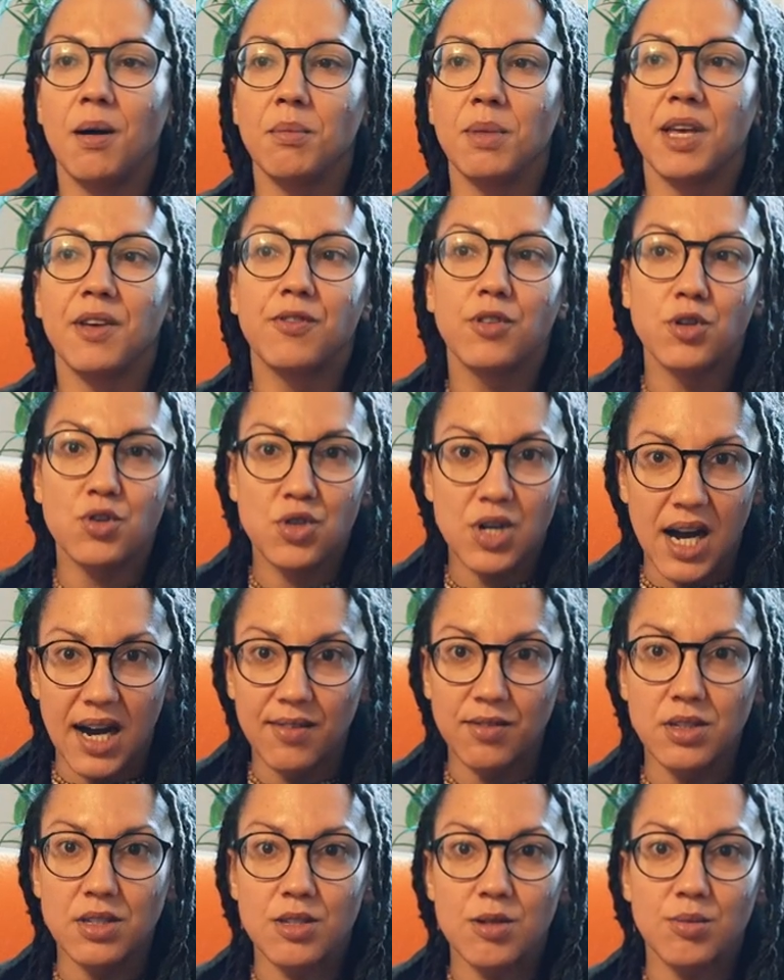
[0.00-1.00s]
If you
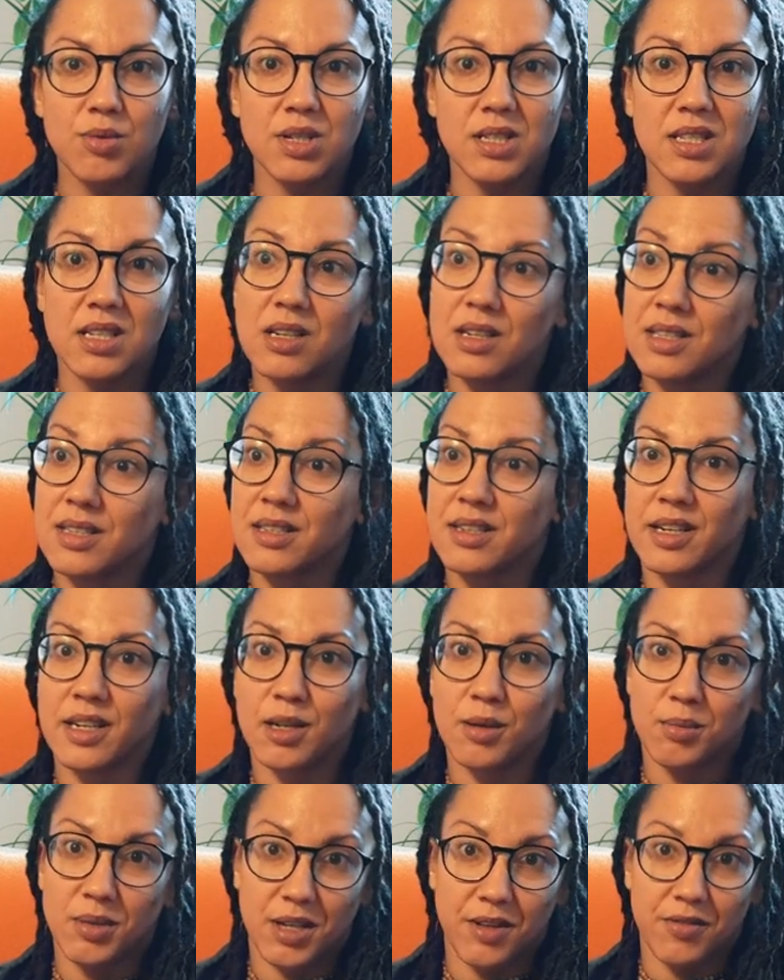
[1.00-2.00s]
travel to Brazil, is it
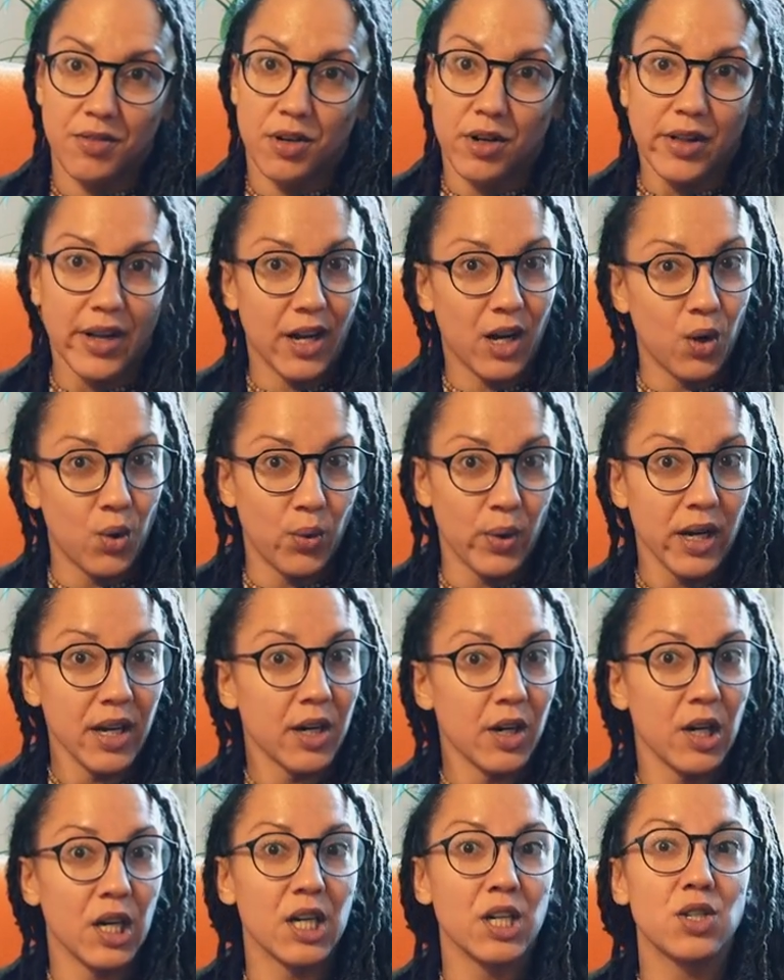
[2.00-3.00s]
going to be for like a
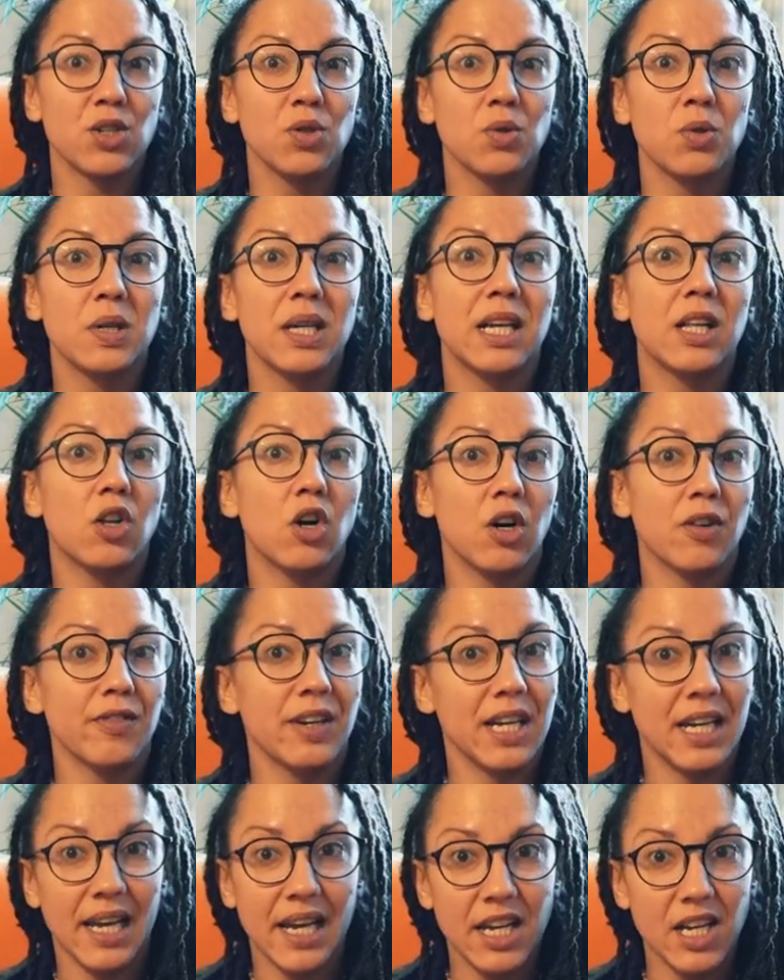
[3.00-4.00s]
week or a 2 week long
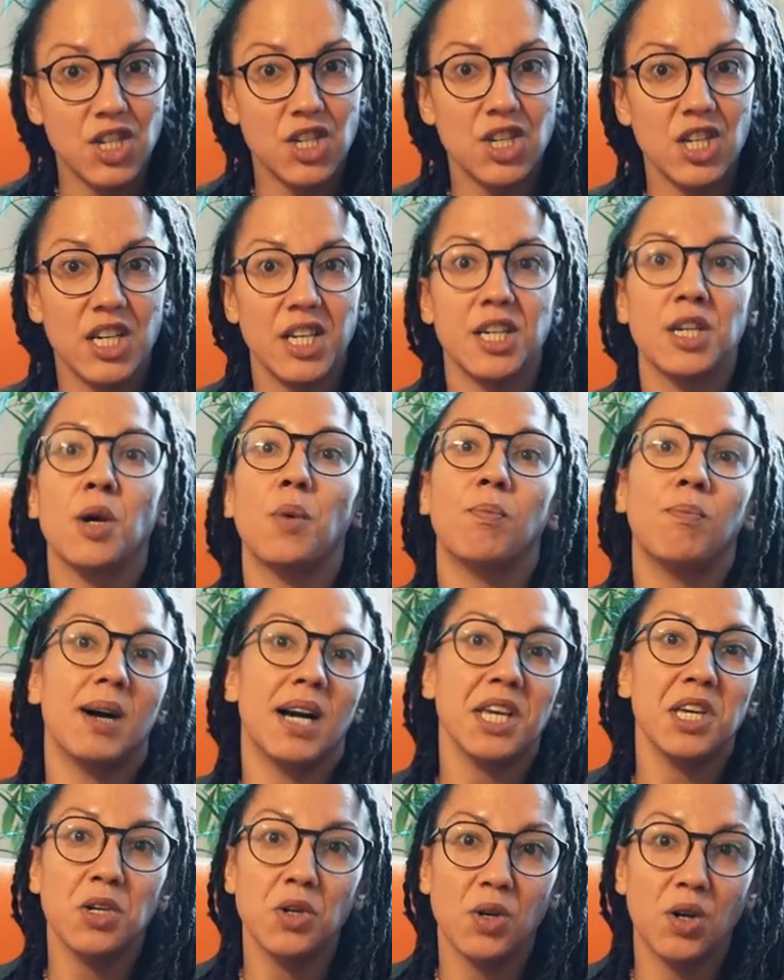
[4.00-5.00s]
vacation?
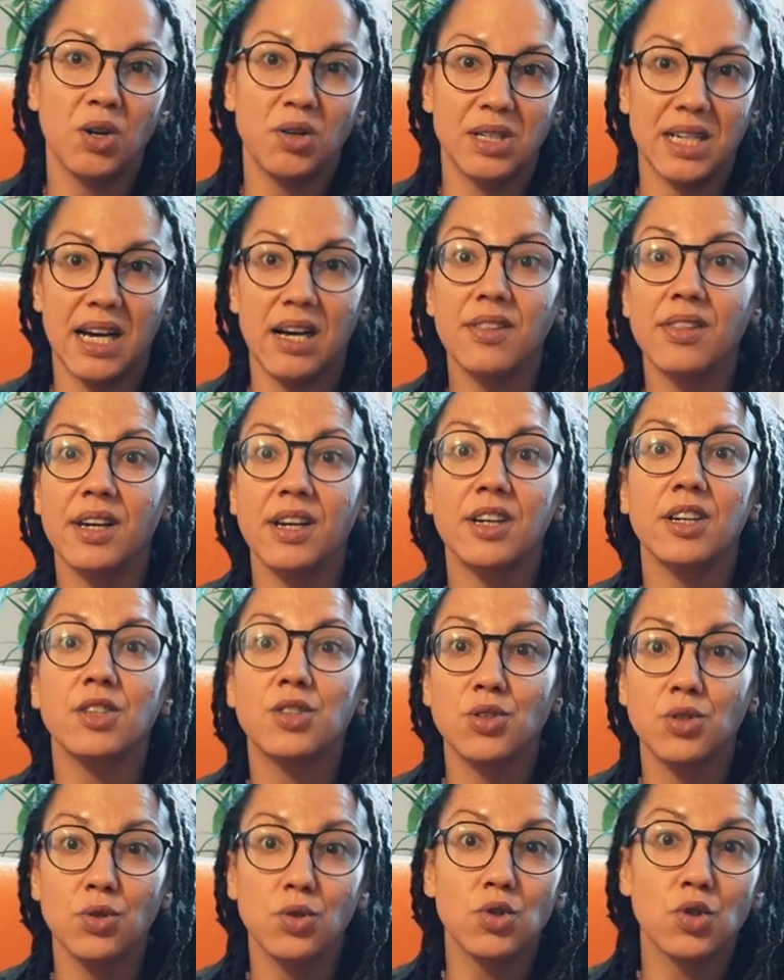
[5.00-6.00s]
Might you go down there
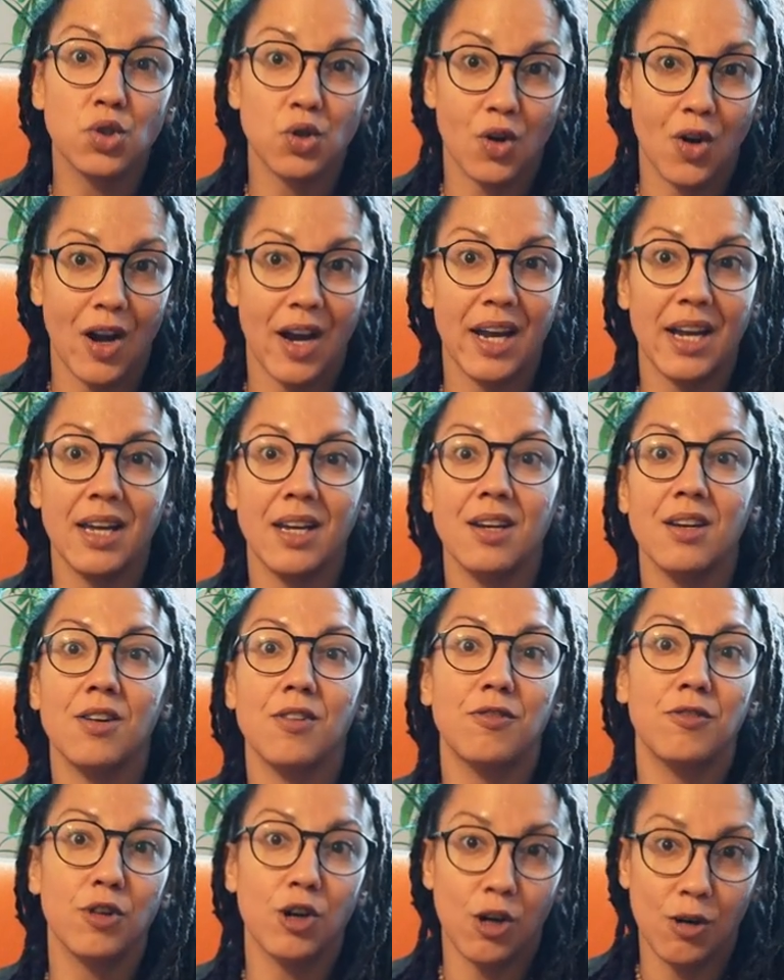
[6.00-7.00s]
to train
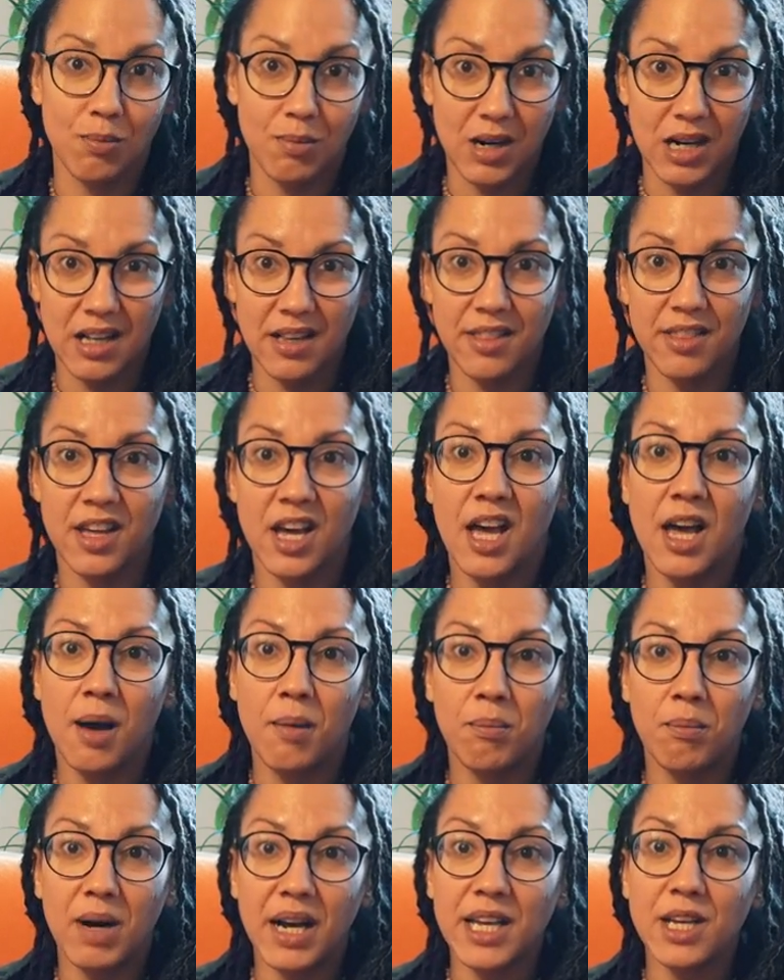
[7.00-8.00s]
for a month?
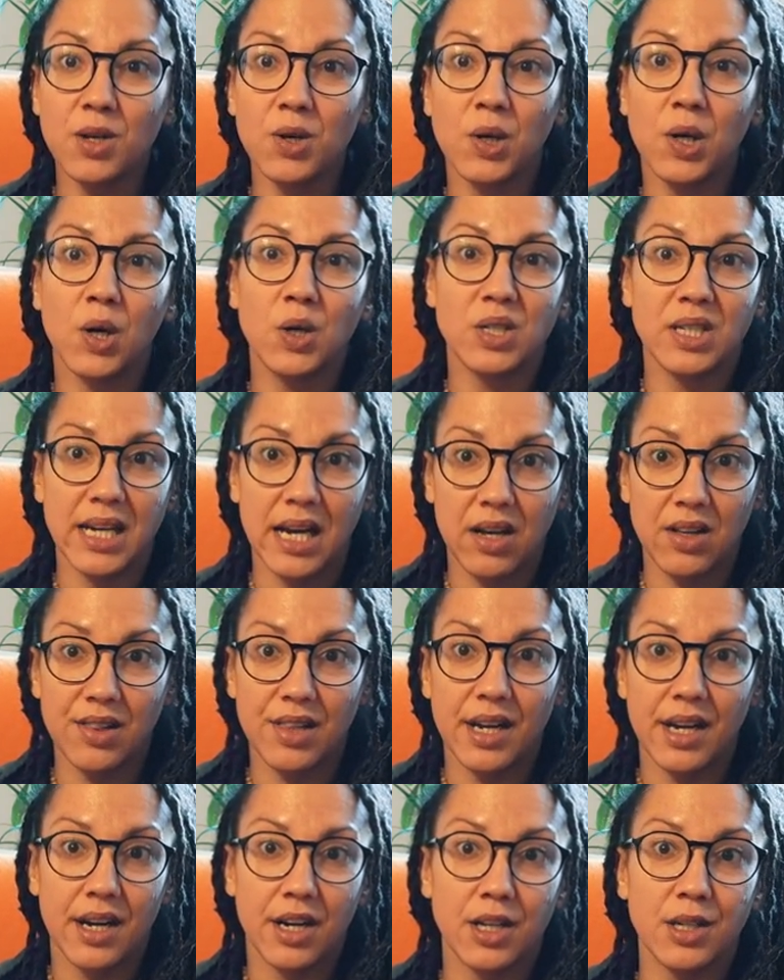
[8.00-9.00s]
Might you go down
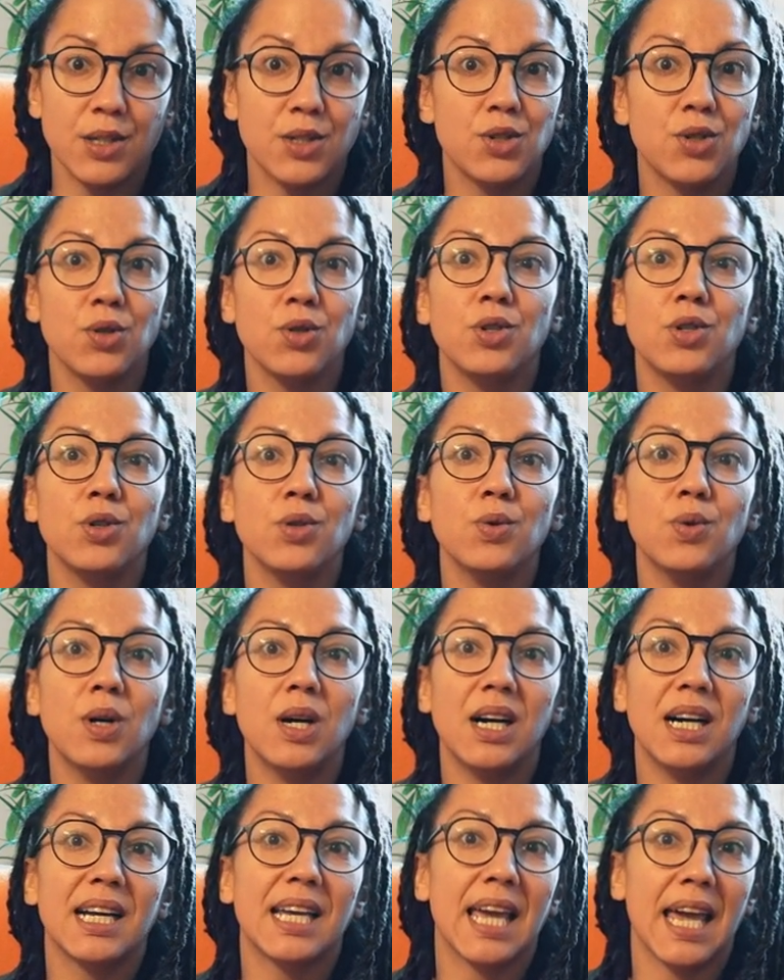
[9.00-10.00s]
there to do
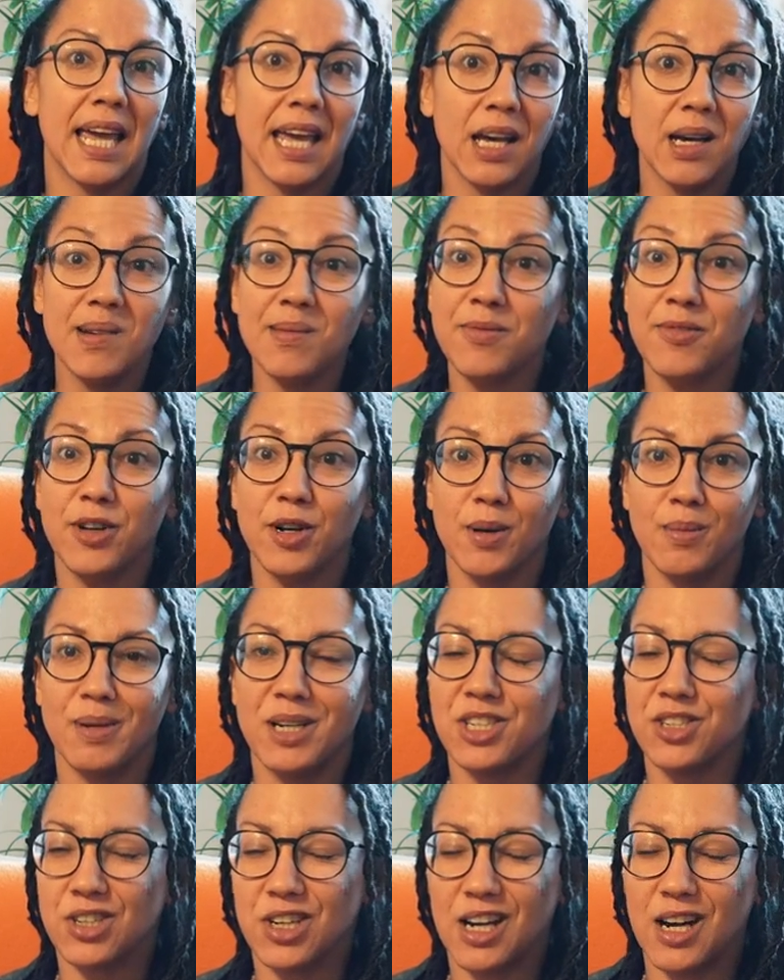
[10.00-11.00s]
a camp for a
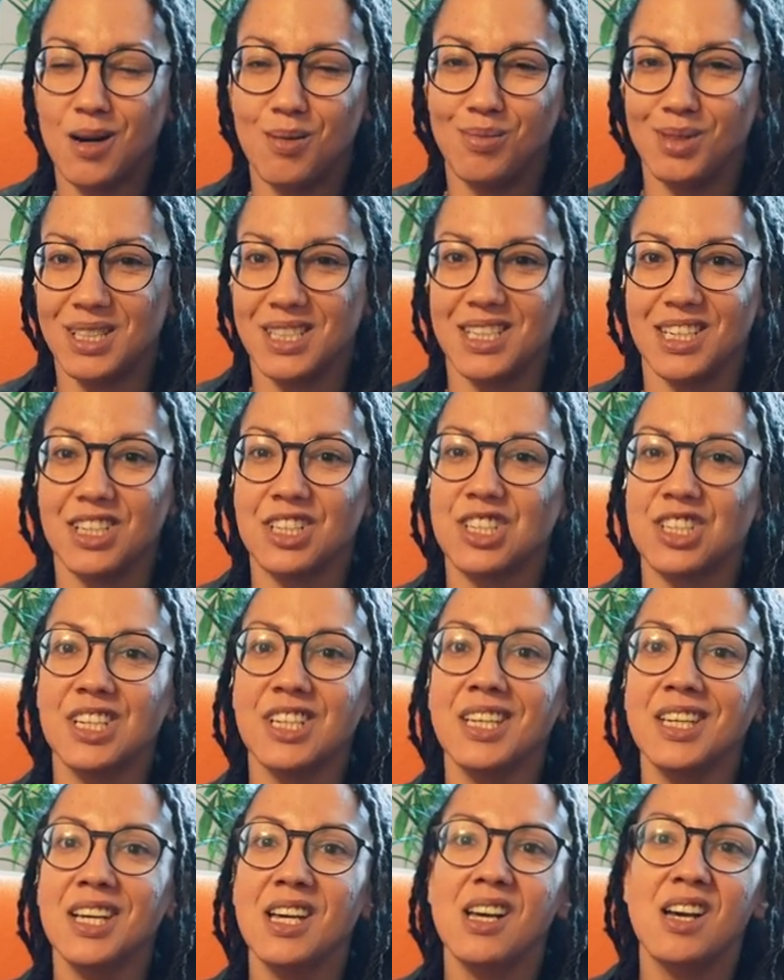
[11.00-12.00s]
major
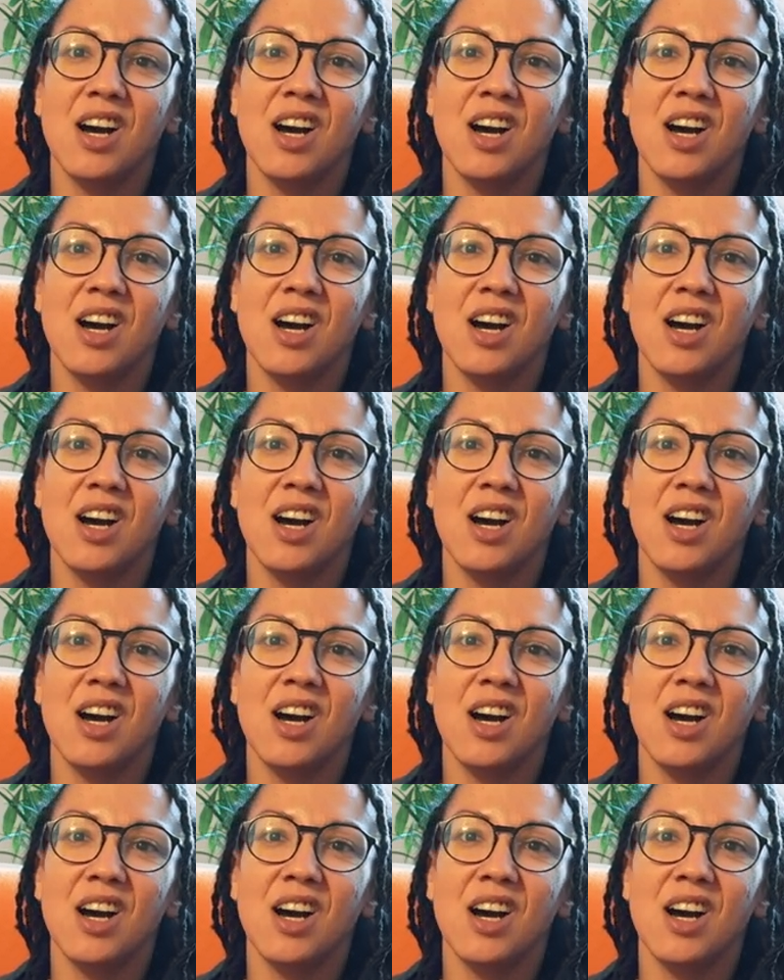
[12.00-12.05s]
competition?